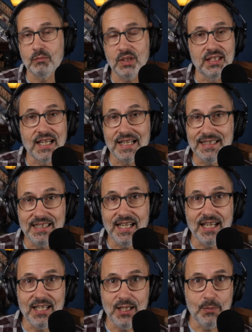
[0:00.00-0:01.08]
The
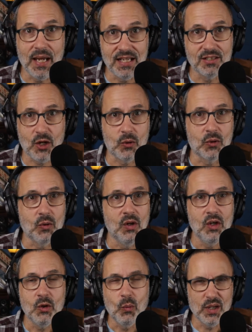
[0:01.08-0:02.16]
90-day eBay total.
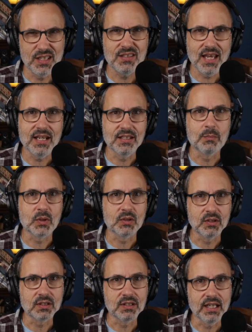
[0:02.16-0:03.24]
What does that number
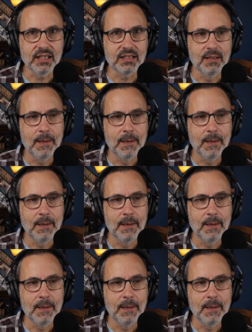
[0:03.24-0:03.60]
look like?